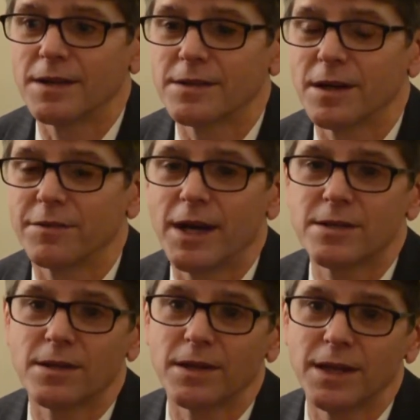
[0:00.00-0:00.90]

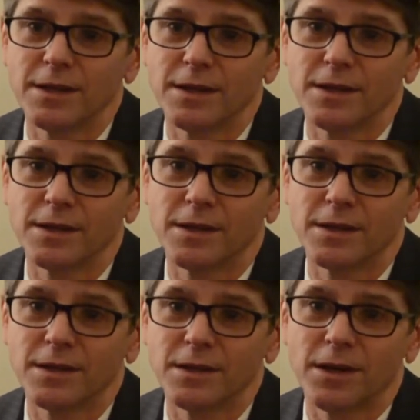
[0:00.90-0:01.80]
self-isolate
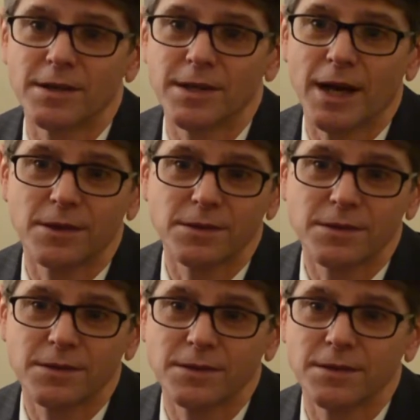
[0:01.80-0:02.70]
in a large
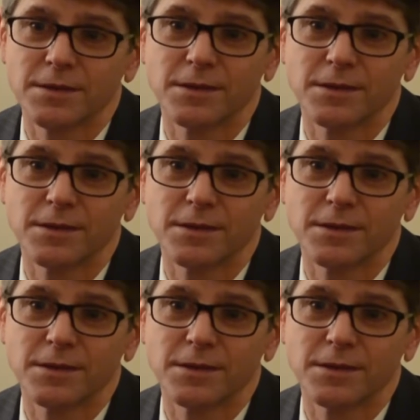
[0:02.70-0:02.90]
house,